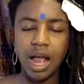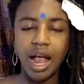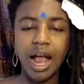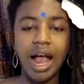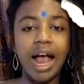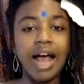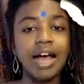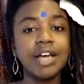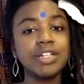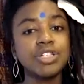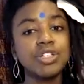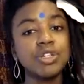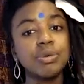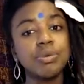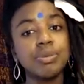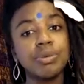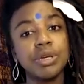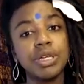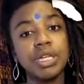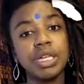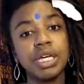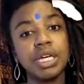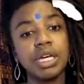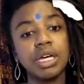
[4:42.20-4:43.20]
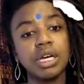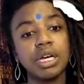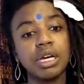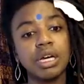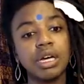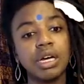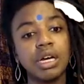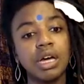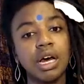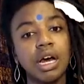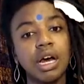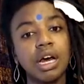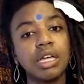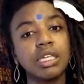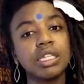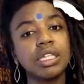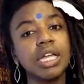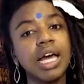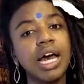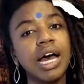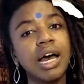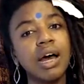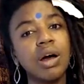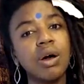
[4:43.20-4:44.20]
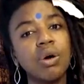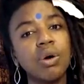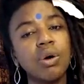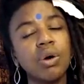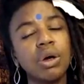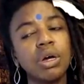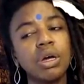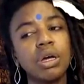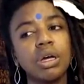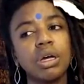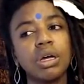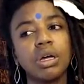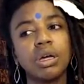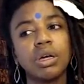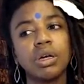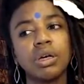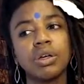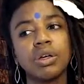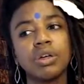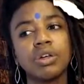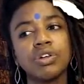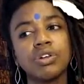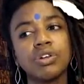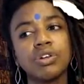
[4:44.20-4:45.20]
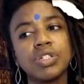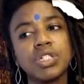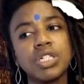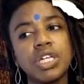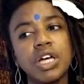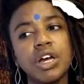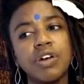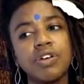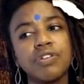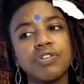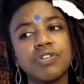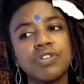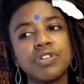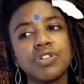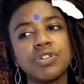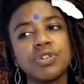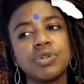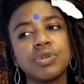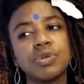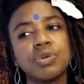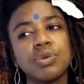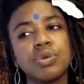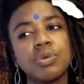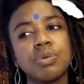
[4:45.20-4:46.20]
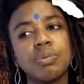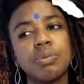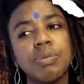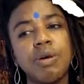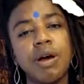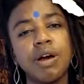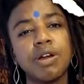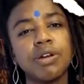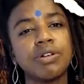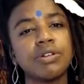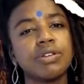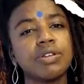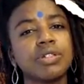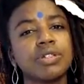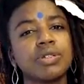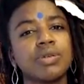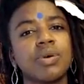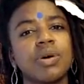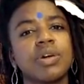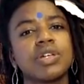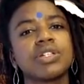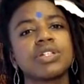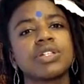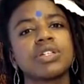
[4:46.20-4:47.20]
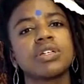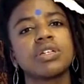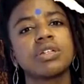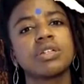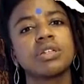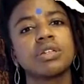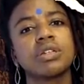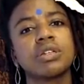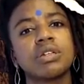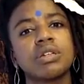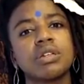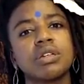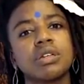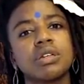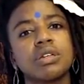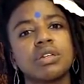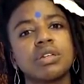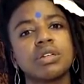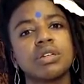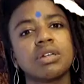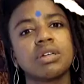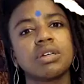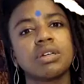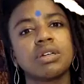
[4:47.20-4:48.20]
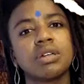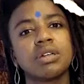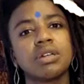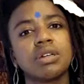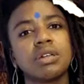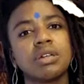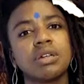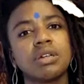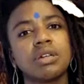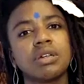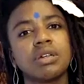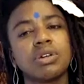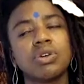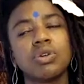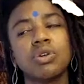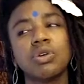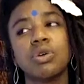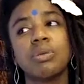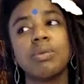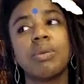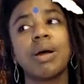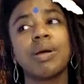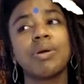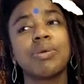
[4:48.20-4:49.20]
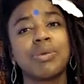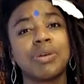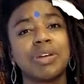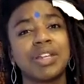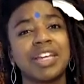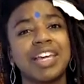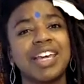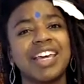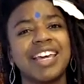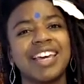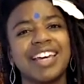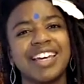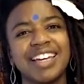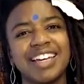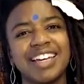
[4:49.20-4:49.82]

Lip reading: As you're breathing, allow yourself to ponder this question: who am I really?